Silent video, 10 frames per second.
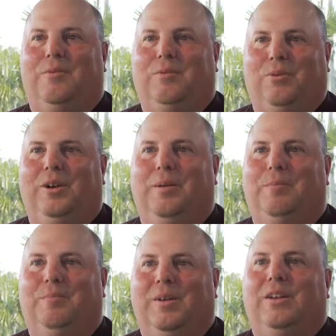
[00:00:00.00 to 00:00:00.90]
and
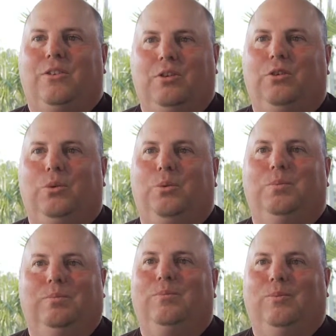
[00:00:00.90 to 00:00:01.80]
freedom to
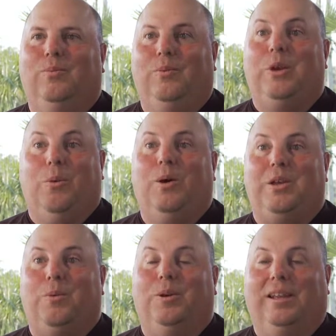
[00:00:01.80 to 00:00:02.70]
do
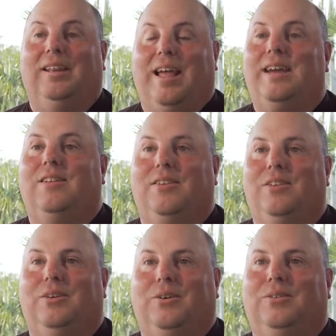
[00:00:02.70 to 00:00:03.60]
what you really like to
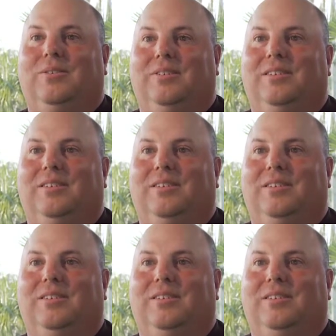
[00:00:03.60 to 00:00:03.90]
do.